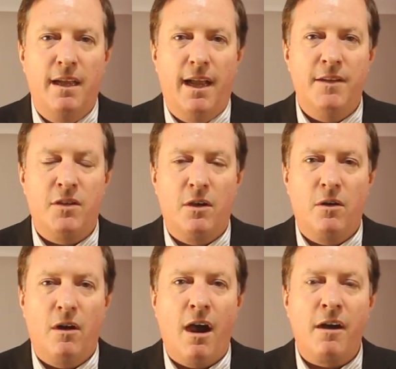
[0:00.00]
And
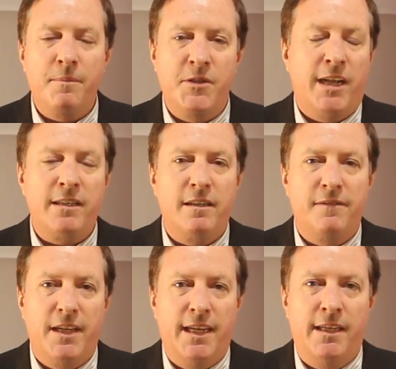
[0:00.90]
so our
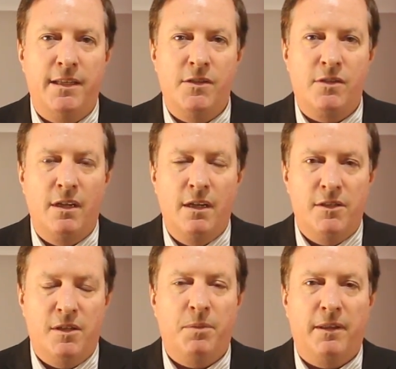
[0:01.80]
objective is
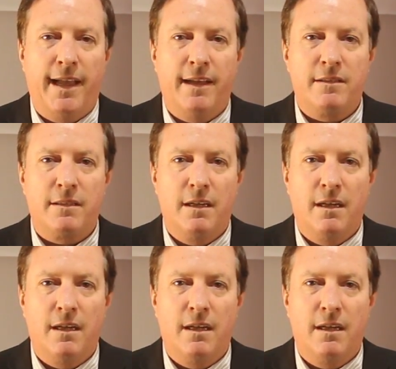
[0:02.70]
to plant